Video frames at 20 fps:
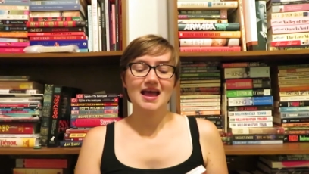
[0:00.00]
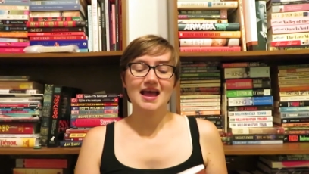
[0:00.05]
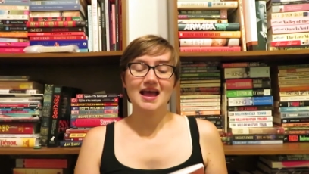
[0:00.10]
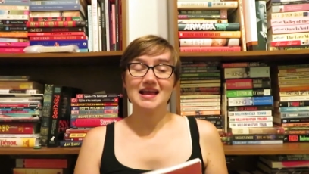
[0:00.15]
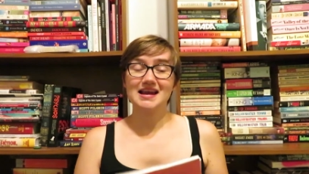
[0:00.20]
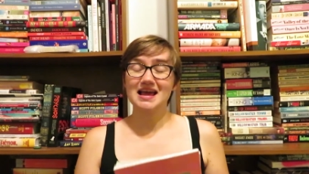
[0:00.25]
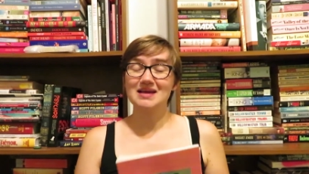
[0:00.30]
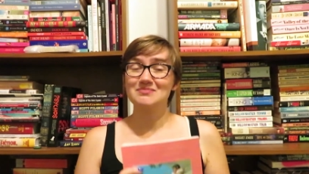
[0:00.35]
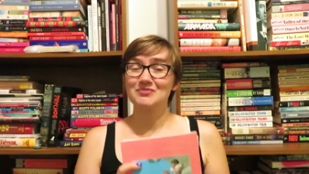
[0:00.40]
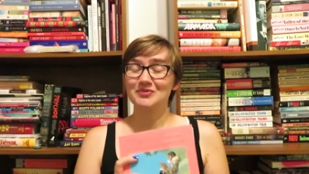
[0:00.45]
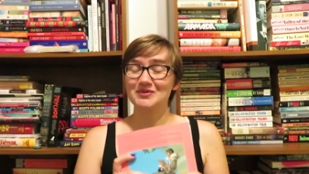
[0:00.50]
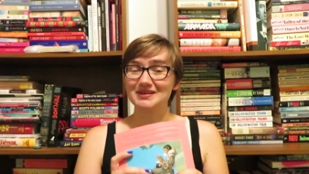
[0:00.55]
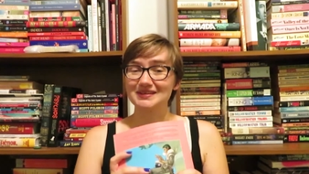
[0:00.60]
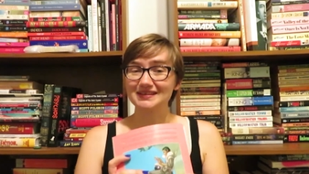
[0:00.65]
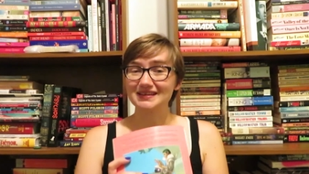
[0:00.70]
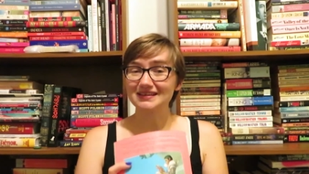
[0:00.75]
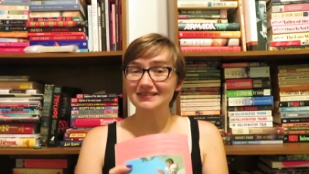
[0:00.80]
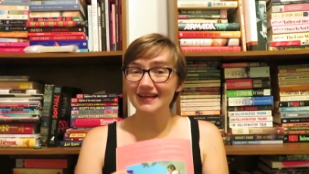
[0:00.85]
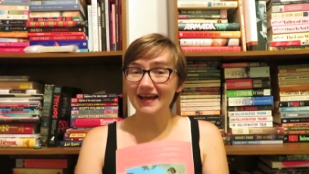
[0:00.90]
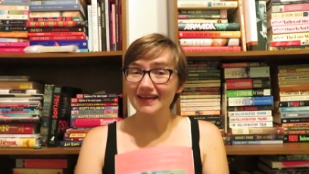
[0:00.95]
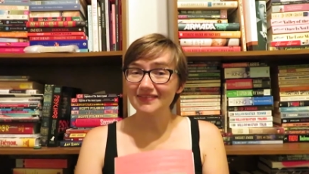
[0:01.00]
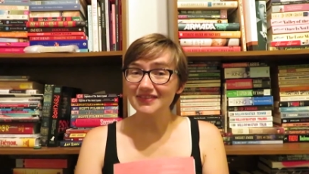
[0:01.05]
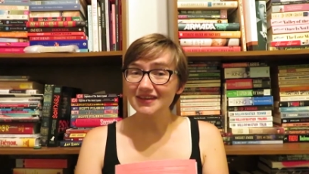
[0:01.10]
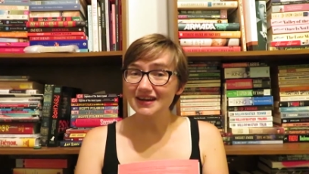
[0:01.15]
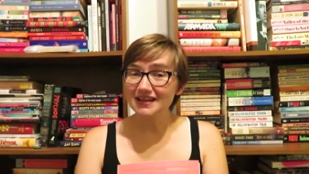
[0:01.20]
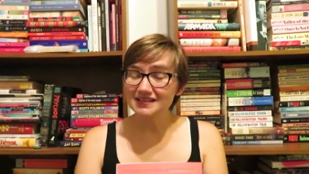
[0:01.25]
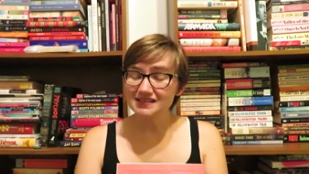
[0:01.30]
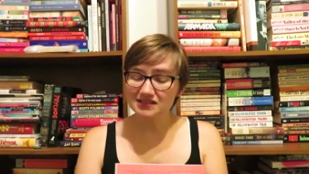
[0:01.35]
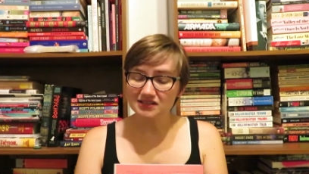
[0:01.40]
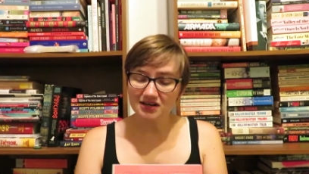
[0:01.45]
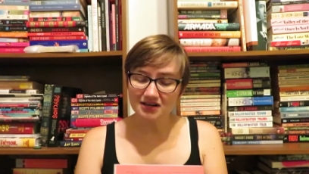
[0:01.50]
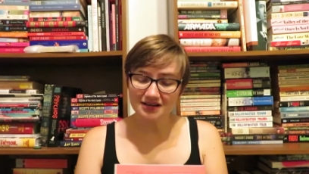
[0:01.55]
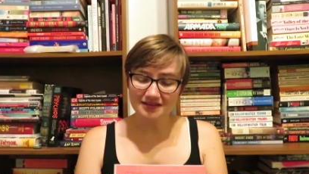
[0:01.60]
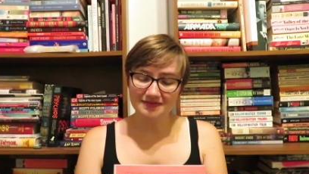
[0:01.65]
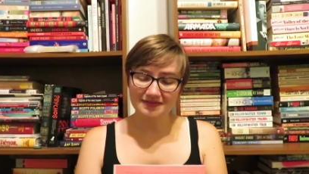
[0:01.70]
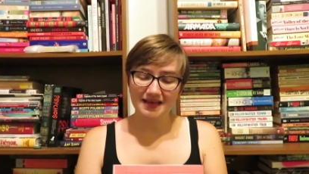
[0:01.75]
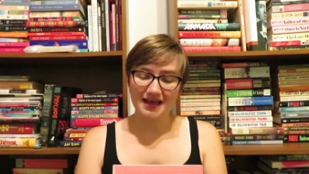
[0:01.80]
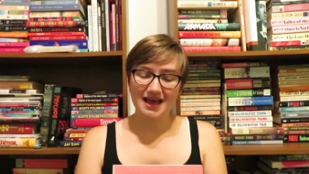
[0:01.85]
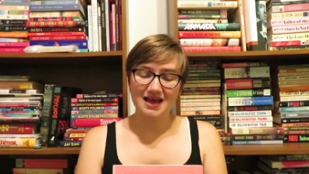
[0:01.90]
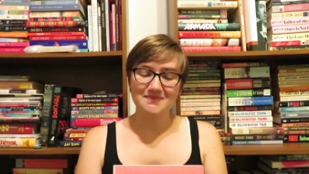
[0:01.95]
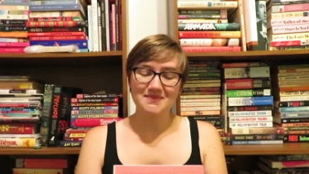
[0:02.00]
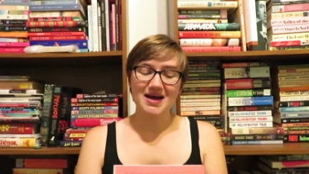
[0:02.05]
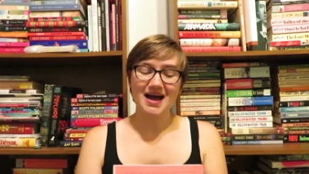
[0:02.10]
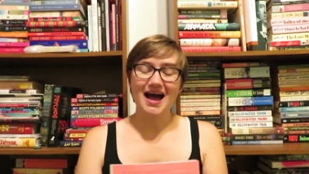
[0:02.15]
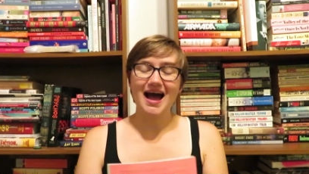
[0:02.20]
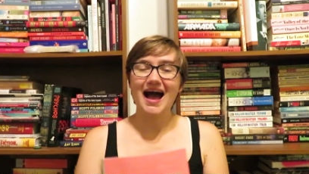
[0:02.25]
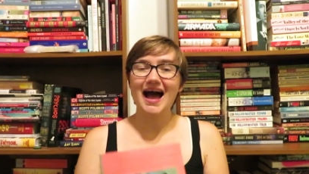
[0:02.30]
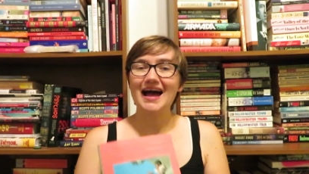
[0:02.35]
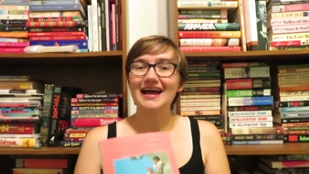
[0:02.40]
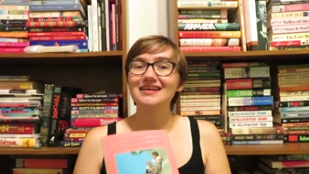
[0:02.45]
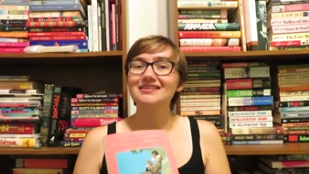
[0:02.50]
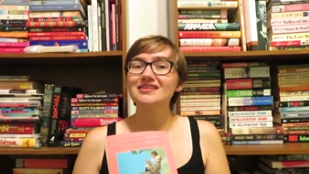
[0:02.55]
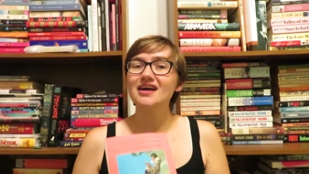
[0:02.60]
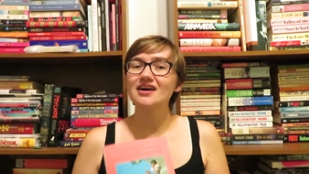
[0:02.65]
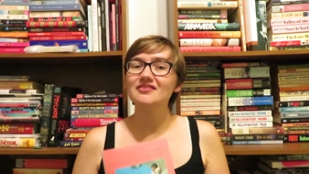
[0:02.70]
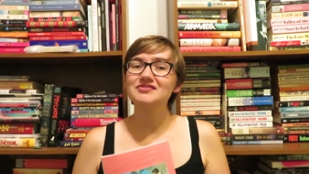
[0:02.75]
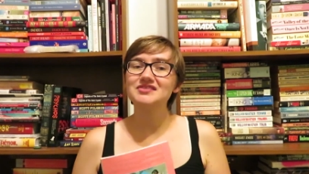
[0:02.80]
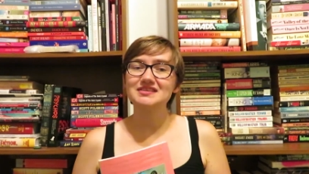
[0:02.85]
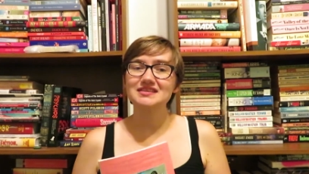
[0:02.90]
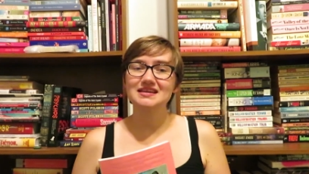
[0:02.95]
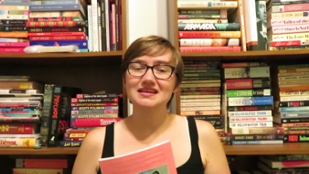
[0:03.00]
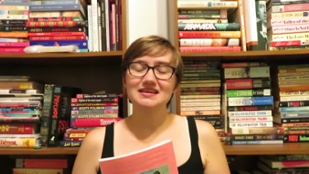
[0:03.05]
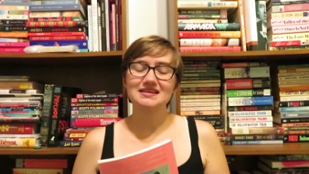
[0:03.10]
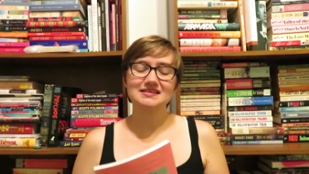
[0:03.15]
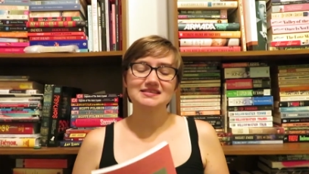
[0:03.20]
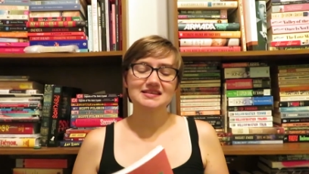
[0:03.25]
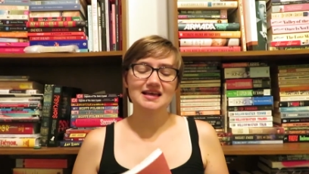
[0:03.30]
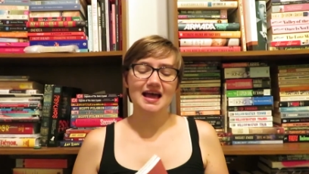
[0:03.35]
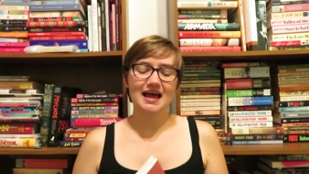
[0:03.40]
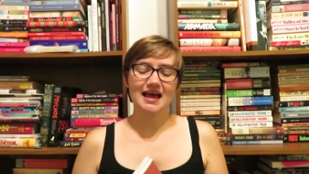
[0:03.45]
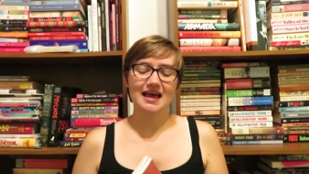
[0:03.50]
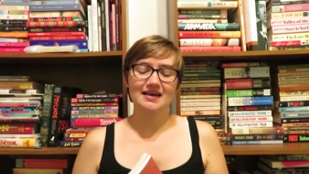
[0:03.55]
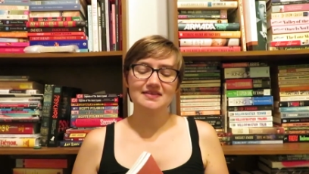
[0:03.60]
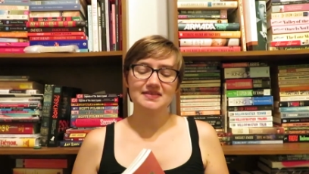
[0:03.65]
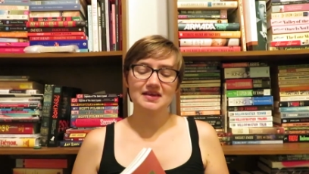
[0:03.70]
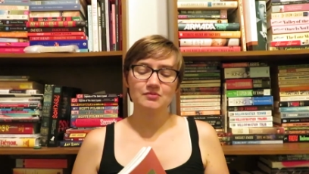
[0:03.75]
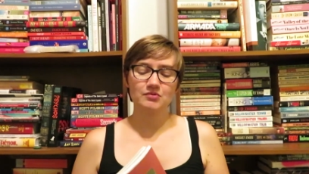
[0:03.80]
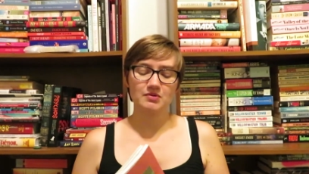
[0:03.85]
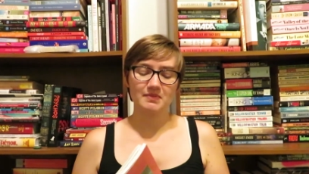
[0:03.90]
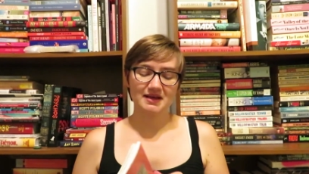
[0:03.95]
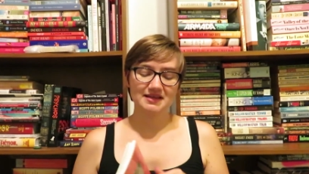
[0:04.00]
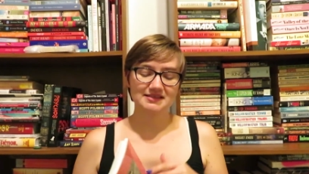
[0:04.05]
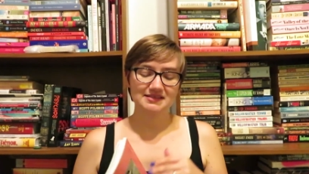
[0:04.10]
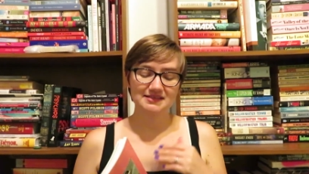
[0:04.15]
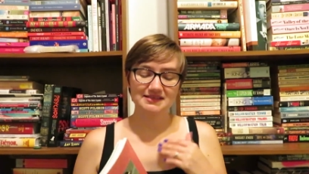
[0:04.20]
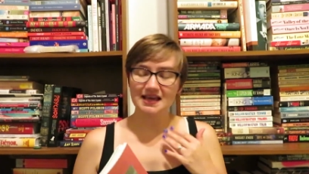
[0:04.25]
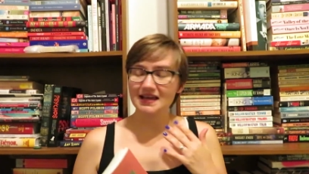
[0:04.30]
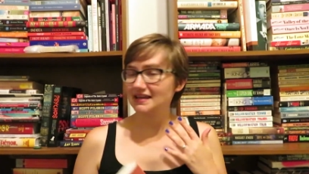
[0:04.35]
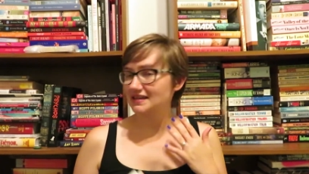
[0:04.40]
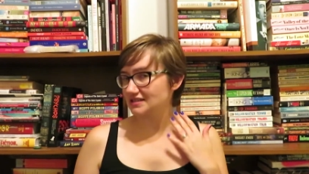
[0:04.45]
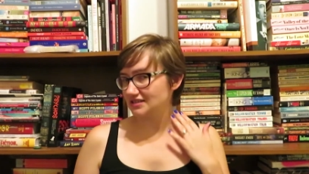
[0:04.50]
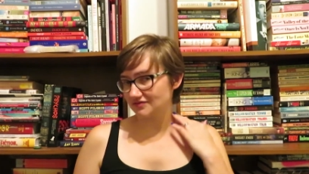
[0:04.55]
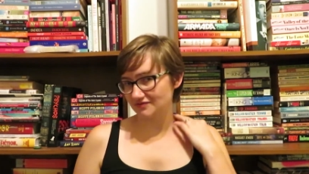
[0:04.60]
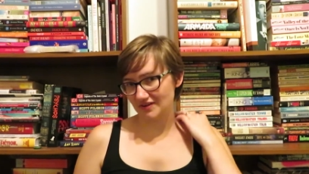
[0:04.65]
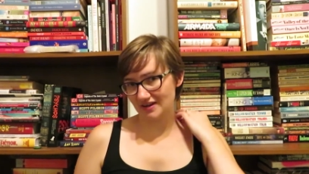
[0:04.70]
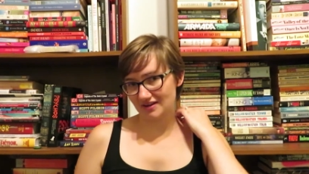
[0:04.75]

and I'm really glad that I started them. I loved these. They were my second